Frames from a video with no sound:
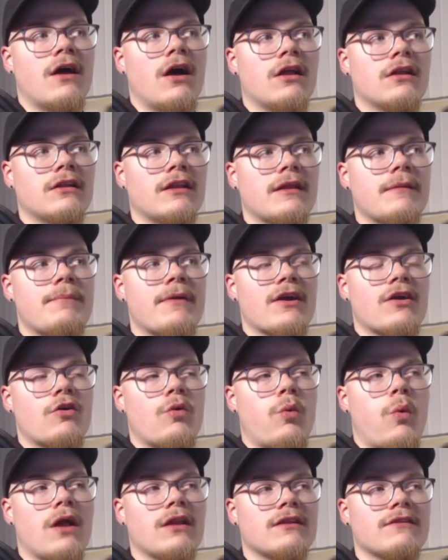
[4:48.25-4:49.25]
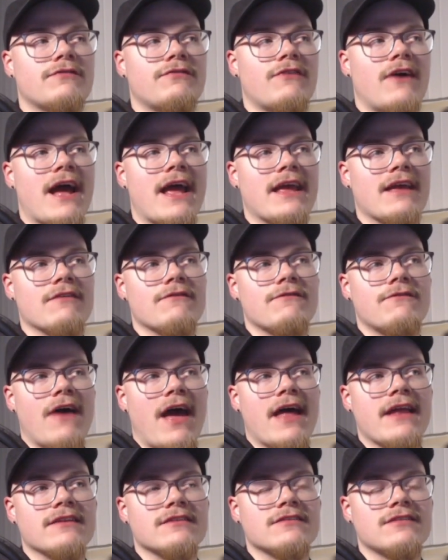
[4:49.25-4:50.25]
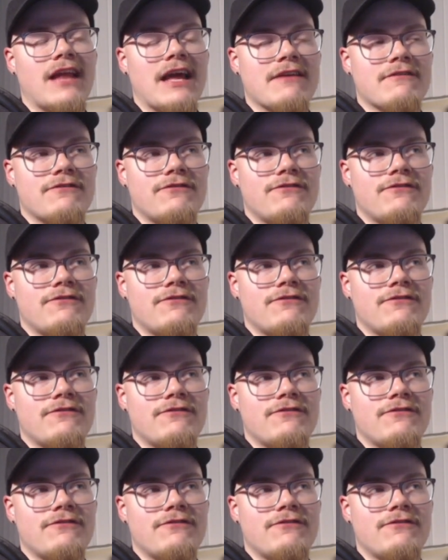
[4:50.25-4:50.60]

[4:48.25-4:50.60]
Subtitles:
Olympic qualifying events, like,